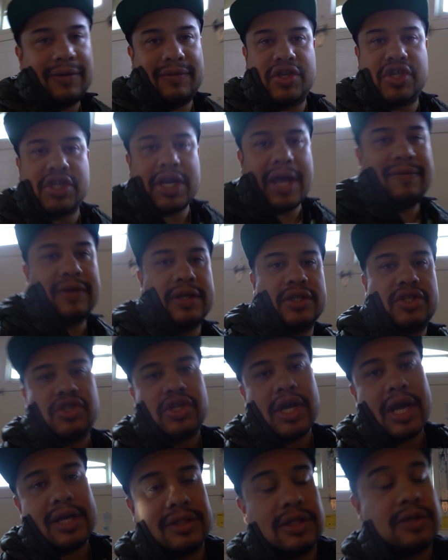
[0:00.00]
not even shaving his
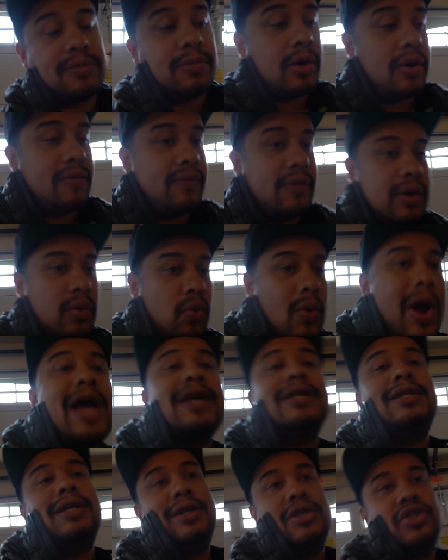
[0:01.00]
chest, it's more of a
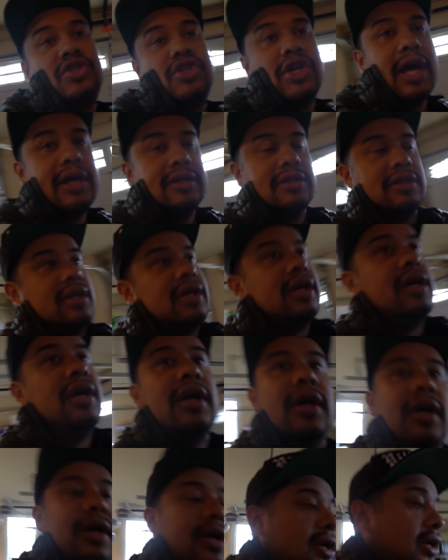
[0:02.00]
waxing his chest.
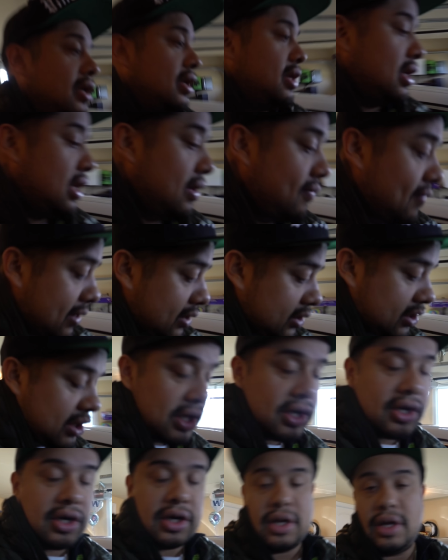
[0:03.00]
He
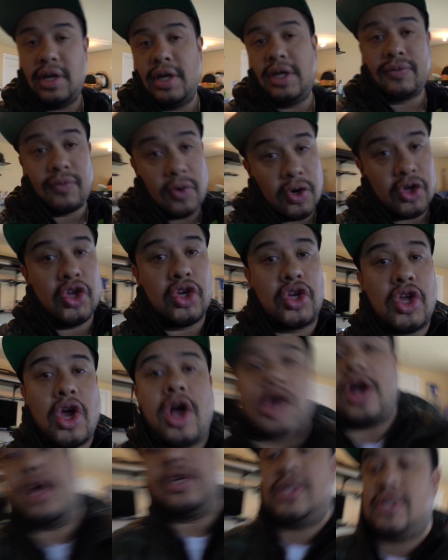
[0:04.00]
volunteered, it's for a good
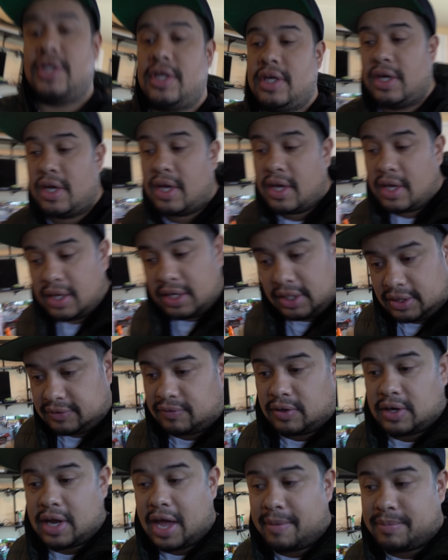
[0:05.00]
cause. He's
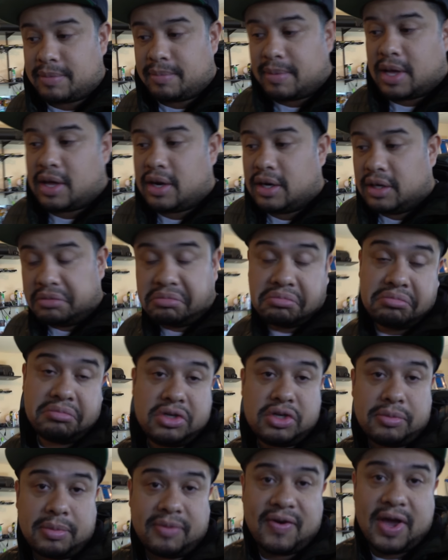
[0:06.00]
very happy about it.
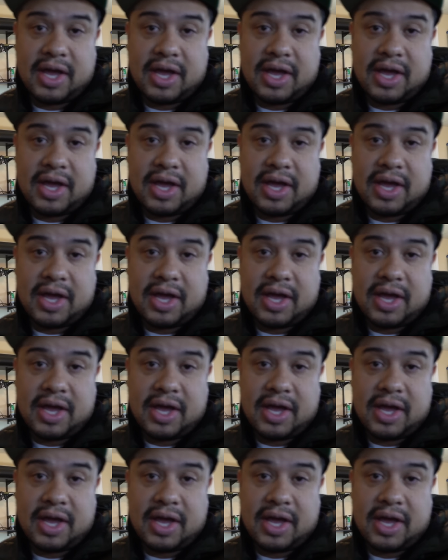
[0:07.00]
Should be